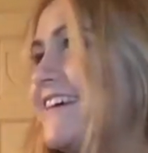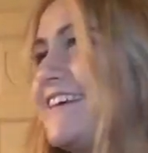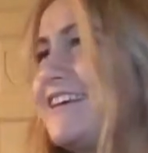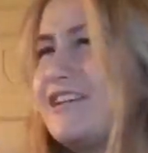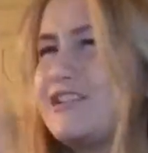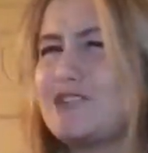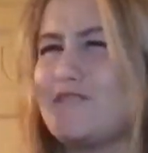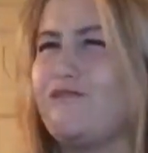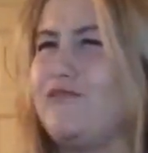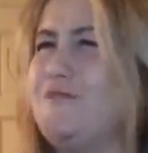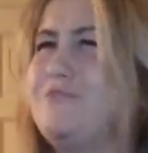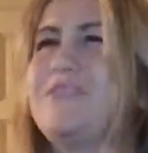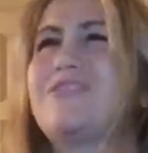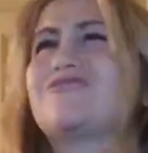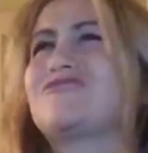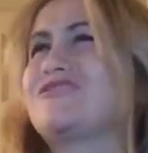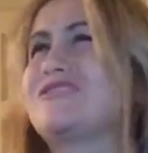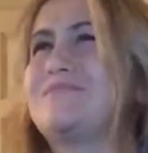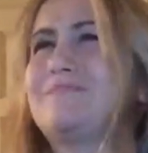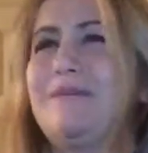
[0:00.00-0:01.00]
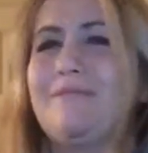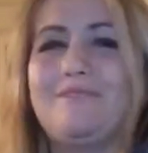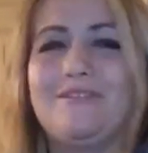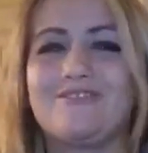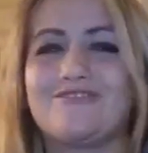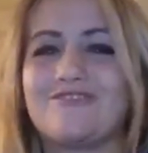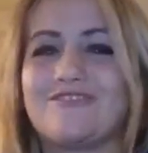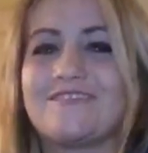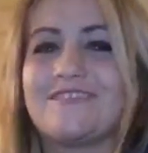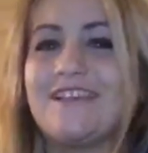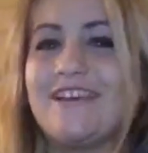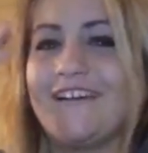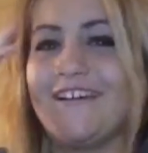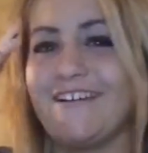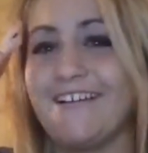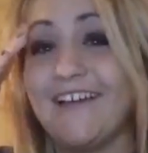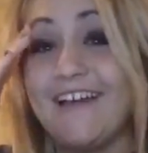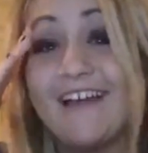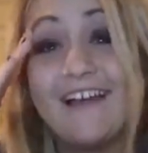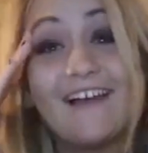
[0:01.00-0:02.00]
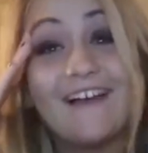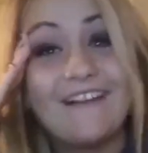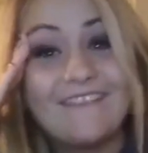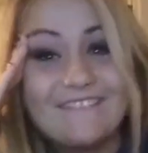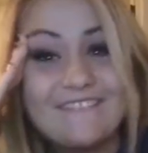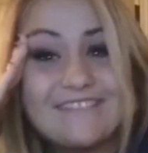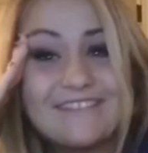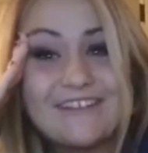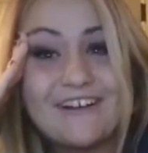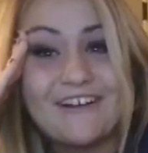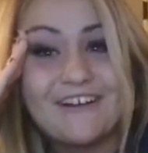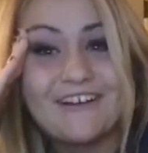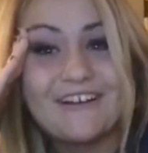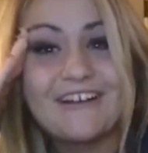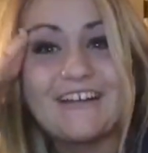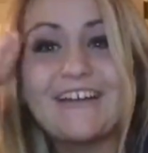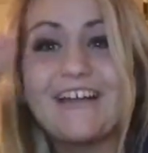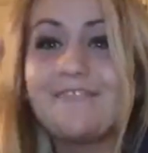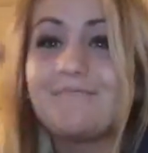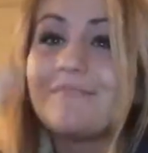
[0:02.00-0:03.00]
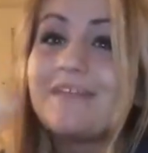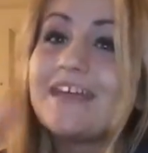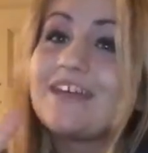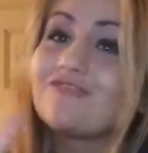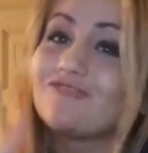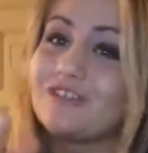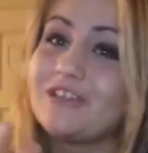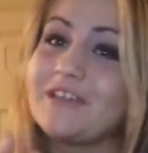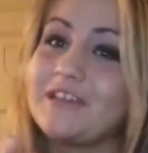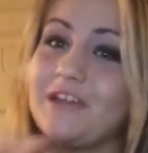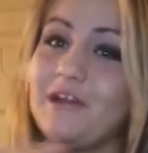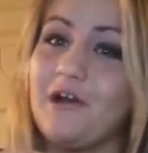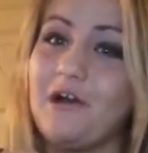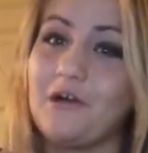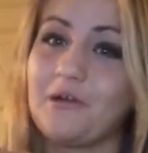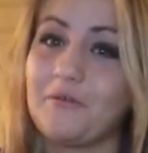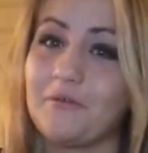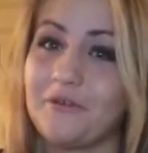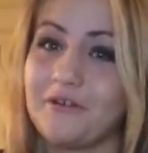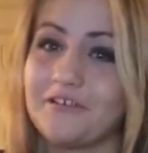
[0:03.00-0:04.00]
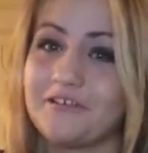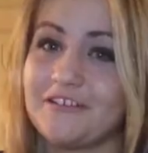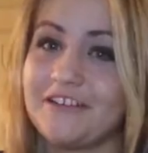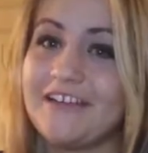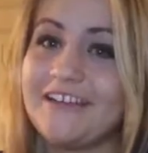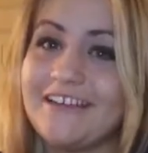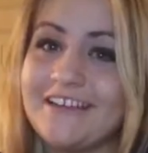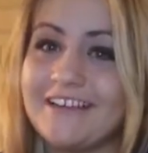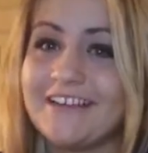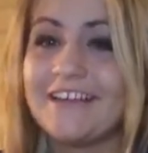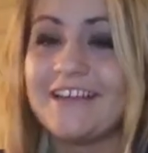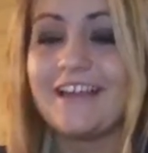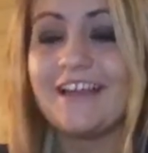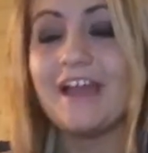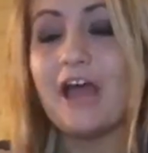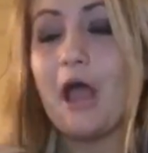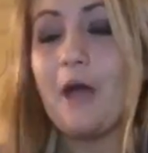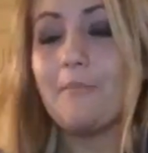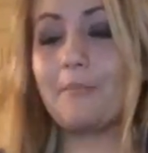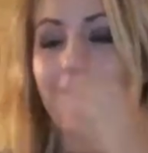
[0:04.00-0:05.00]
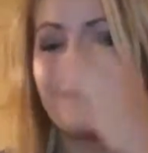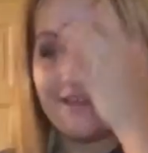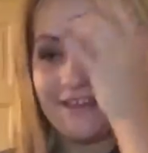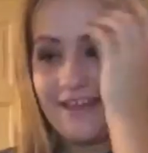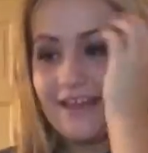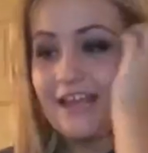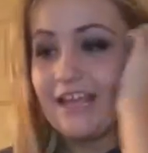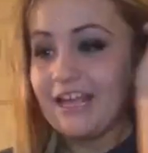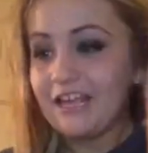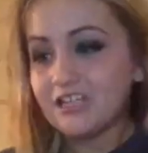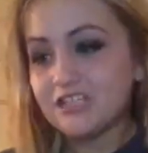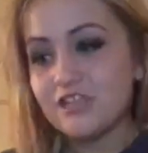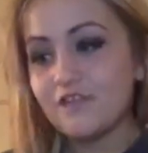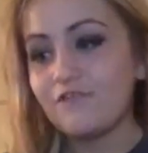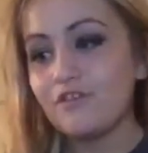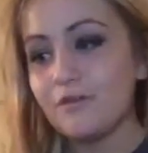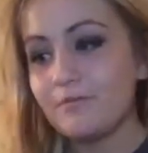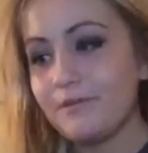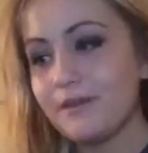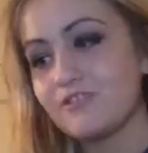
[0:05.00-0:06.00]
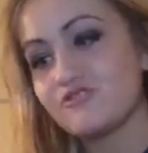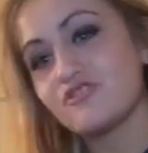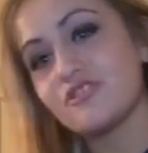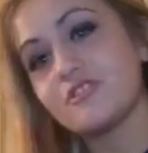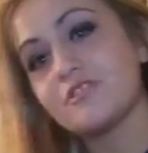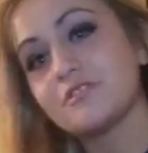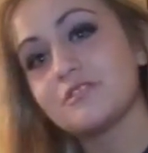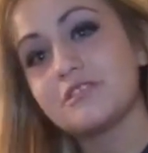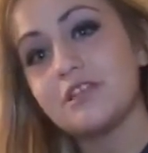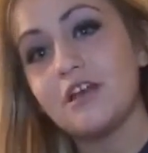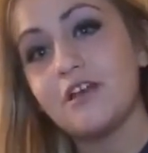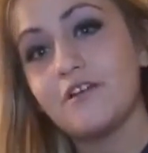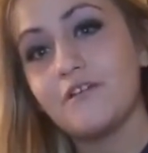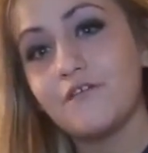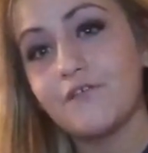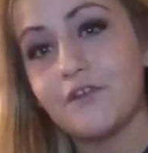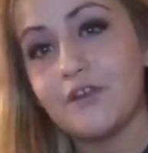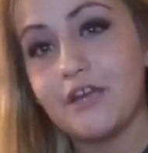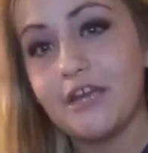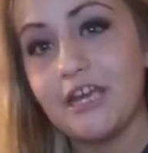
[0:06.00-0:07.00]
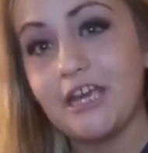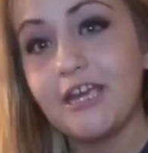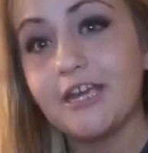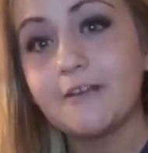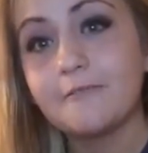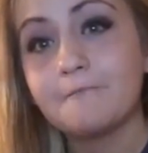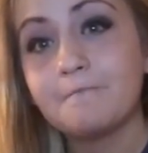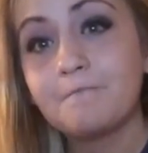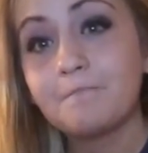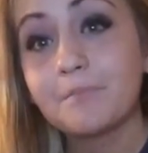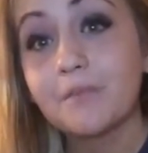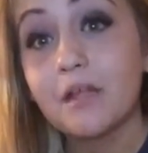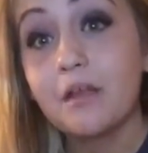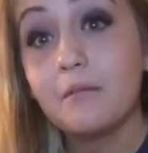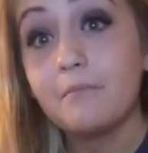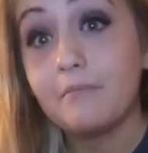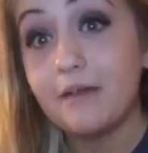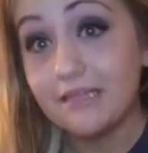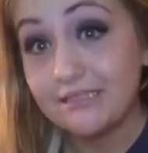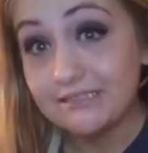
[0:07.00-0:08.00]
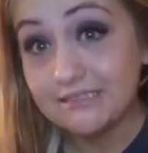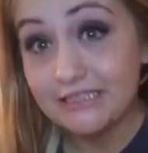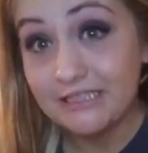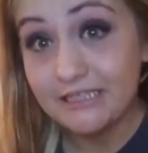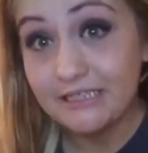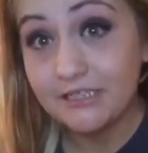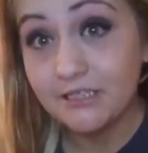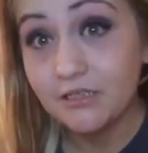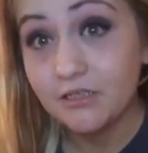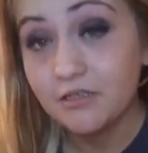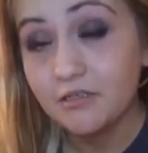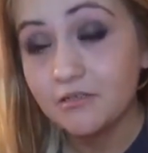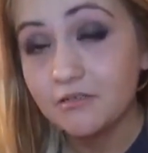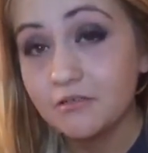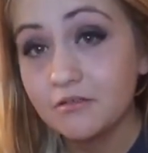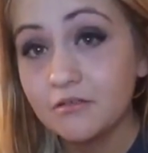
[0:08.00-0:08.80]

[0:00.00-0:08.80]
here's a few pictures of my pictures, though. I'm sorry, I'm, like, really awkward. But here's a few pictures of like my skin,